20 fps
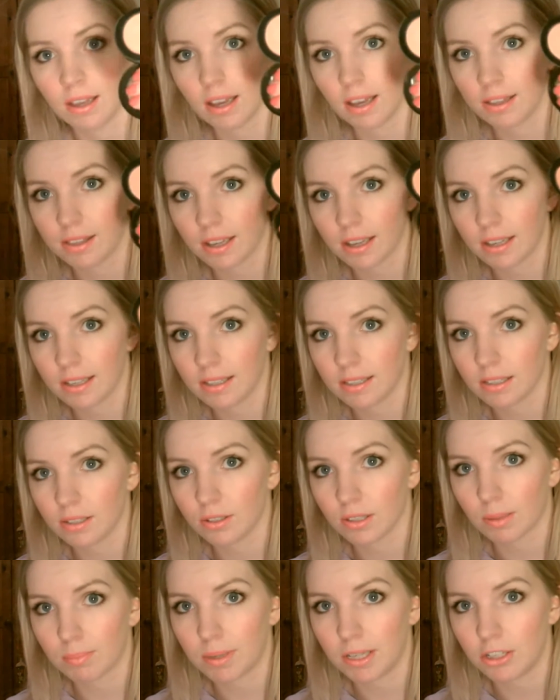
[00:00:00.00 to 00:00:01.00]
and that is
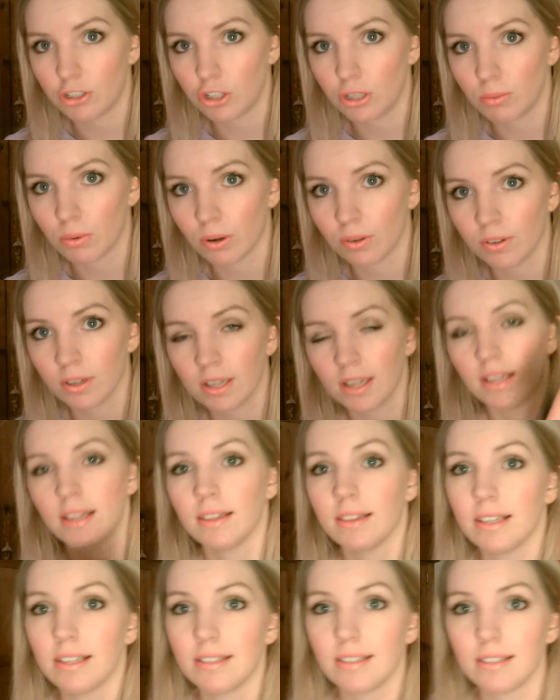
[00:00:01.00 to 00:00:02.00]
another peachy one.
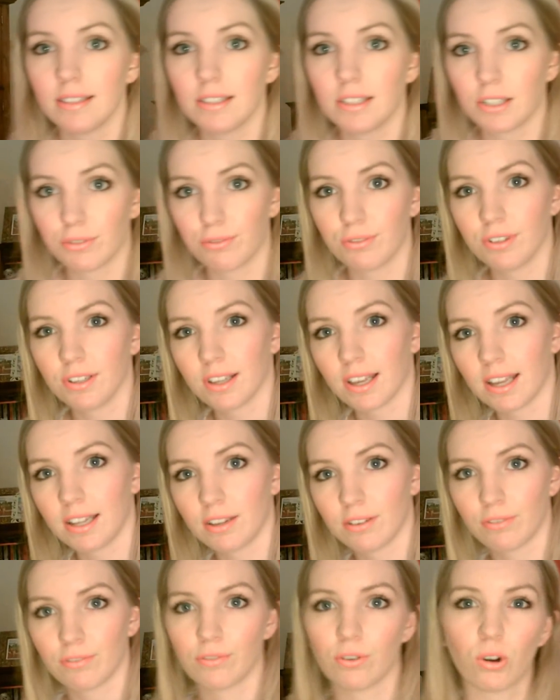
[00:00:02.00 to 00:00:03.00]
This is a different
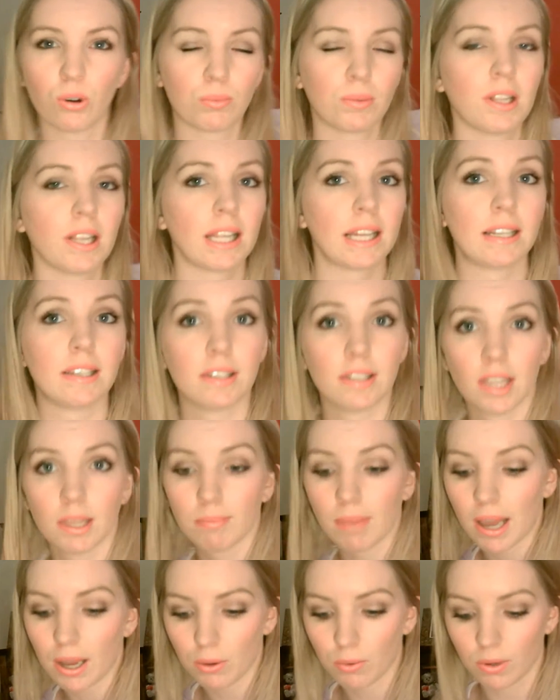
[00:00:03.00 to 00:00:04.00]
kind of formula to
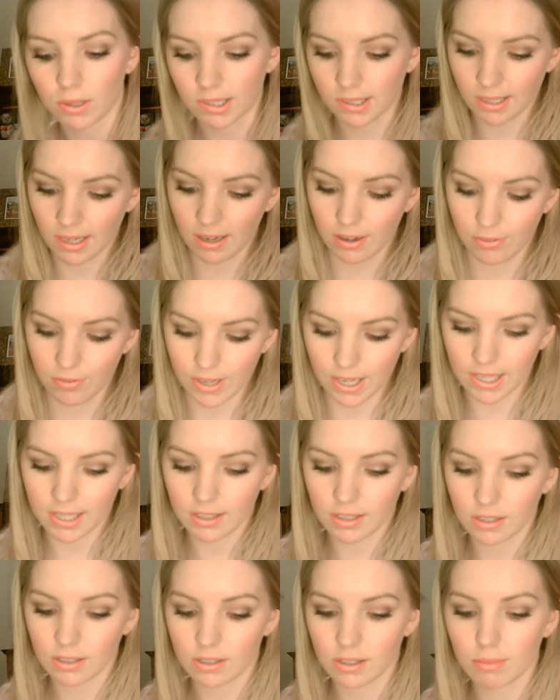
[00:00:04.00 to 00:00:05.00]
the MAC ones, I
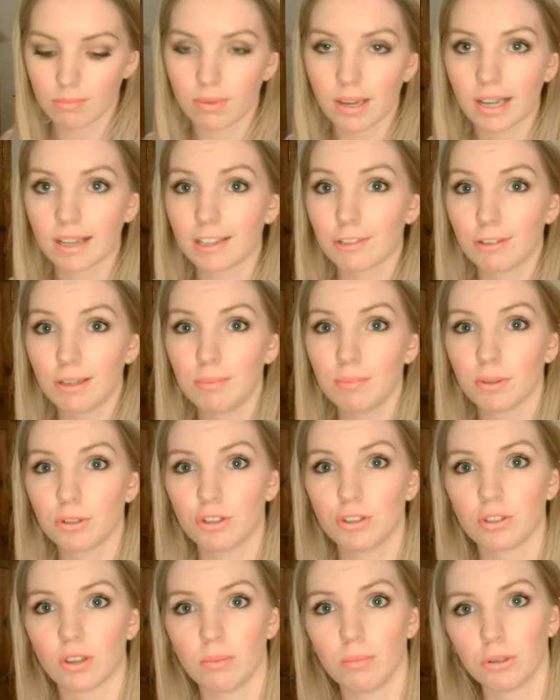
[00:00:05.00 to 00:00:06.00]
find, because the MAC cream
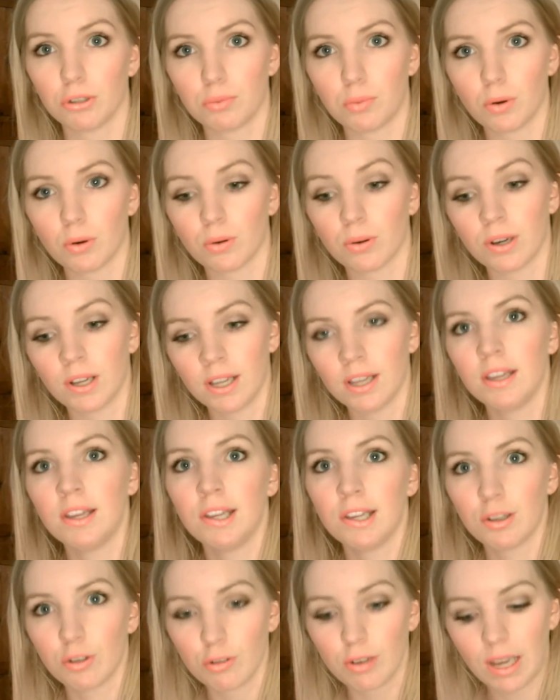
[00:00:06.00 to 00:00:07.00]
blushes are much more
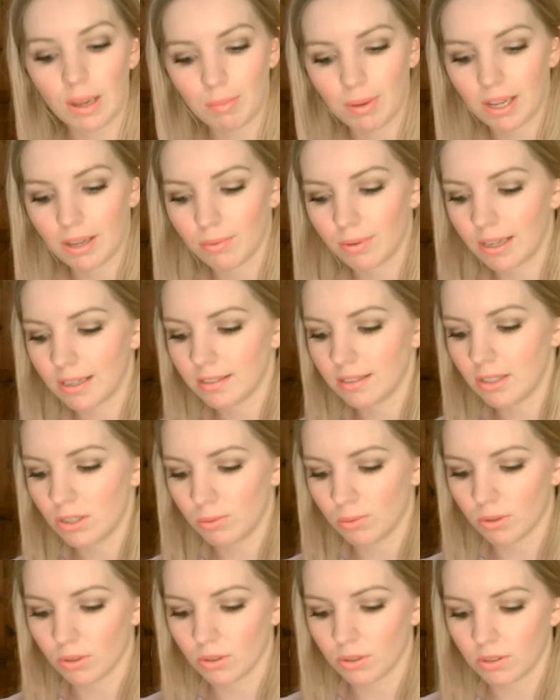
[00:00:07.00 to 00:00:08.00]
creamy, whereas
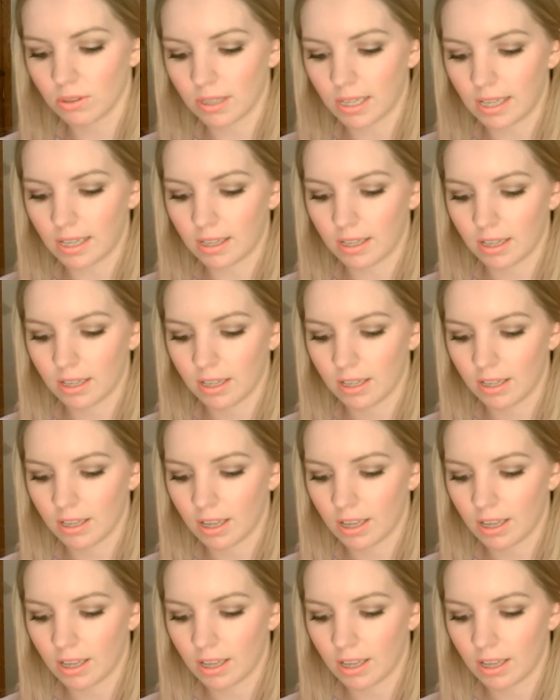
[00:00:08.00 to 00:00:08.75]
this one's like